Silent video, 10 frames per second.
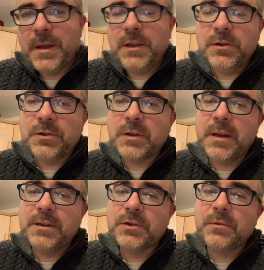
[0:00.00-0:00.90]
You just
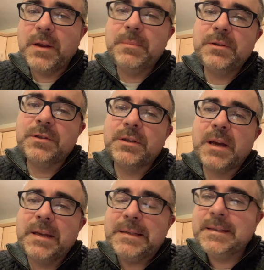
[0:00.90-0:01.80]
kind of scrape it just to
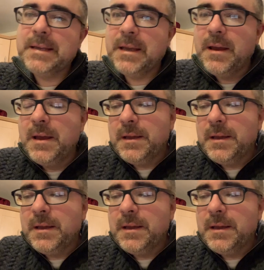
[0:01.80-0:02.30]
kind of see